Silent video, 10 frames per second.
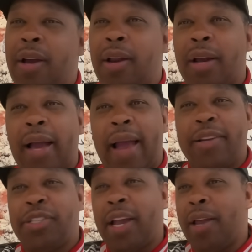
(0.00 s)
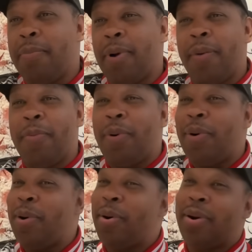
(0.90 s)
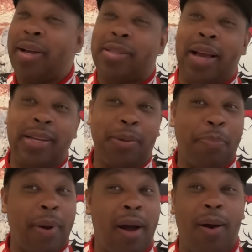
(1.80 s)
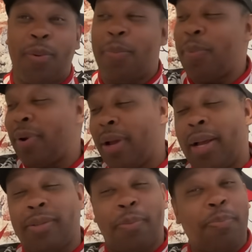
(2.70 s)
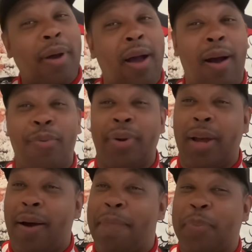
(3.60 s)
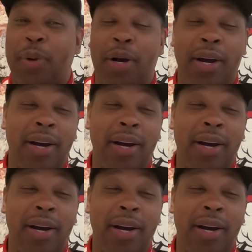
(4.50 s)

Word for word: And look how he's shaking them up. Oh, that's the power, boy. That's the power, that boy.